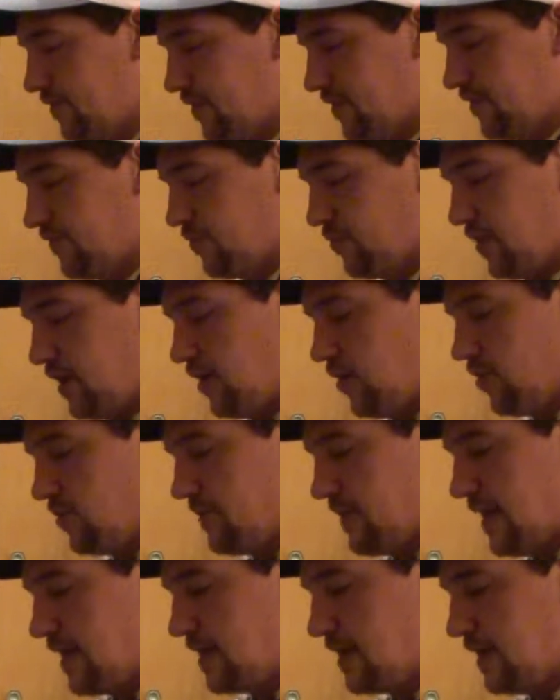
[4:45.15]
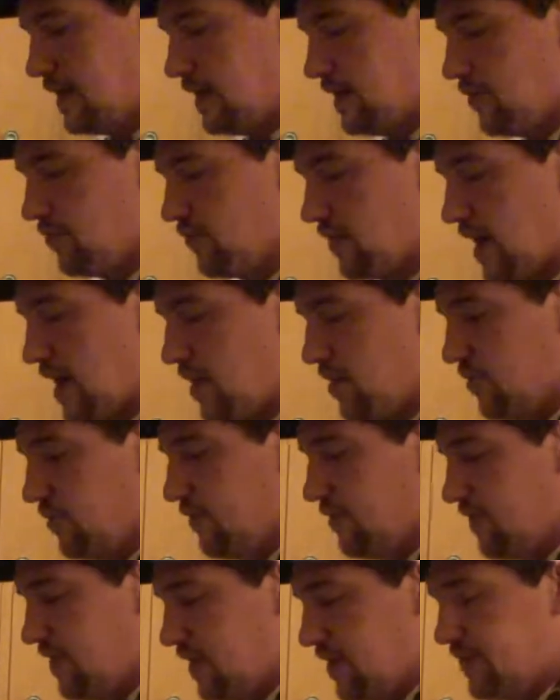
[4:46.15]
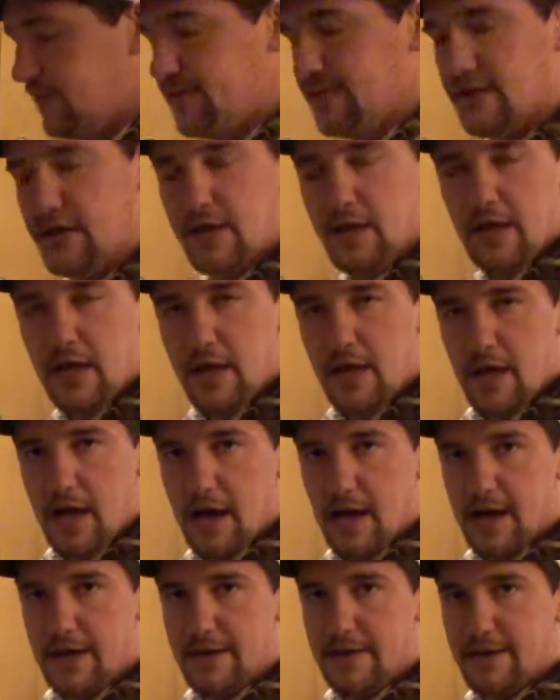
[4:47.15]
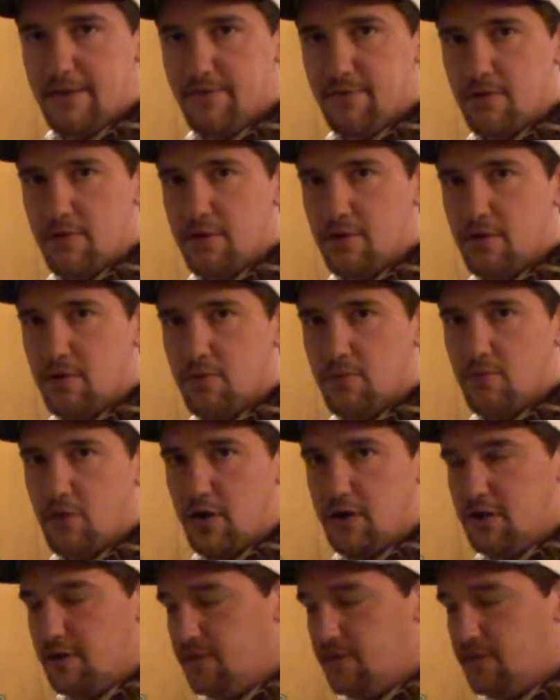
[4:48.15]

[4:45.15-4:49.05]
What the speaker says: since we are making ground venison, I never run